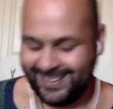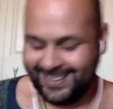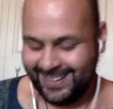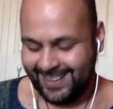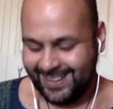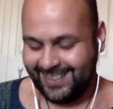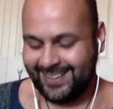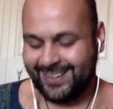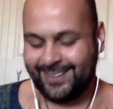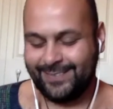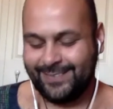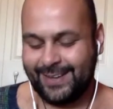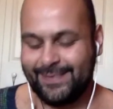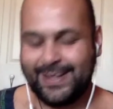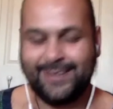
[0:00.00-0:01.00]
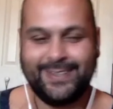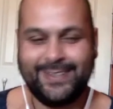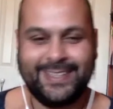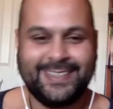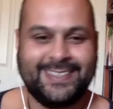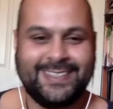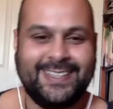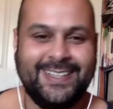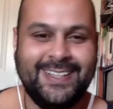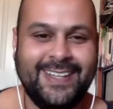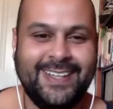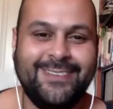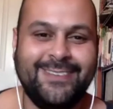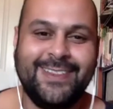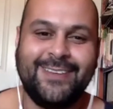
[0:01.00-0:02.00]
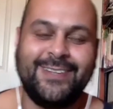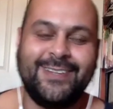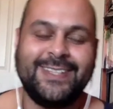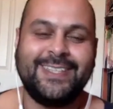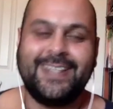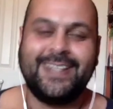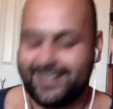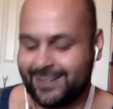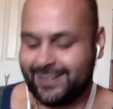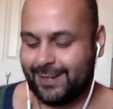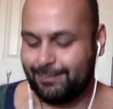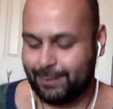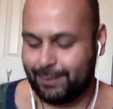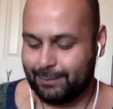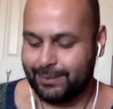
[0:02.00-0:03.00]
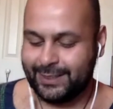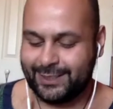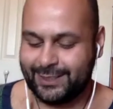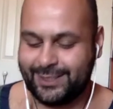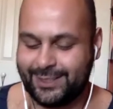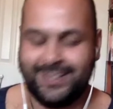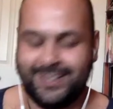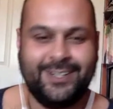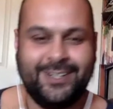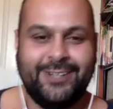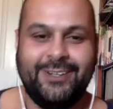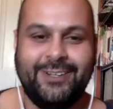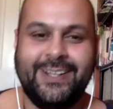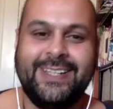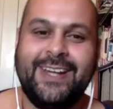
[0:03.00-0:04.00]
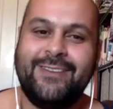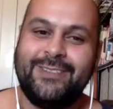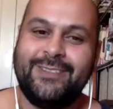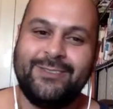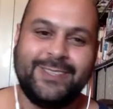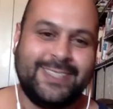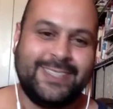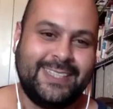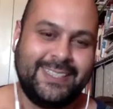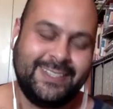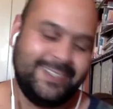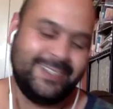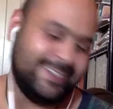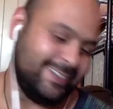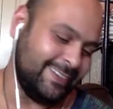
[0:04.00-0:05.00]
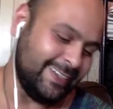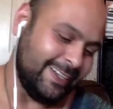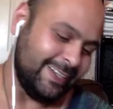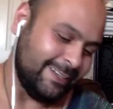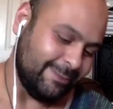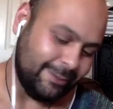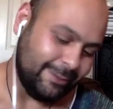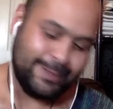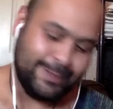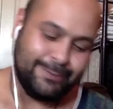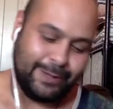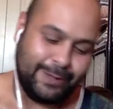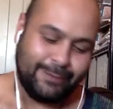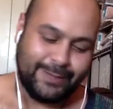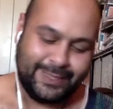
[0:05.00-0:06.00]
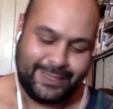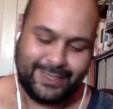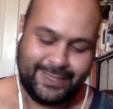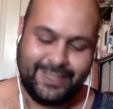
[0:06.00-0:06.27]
They're all my babies, even the ones that are not published or never will be published.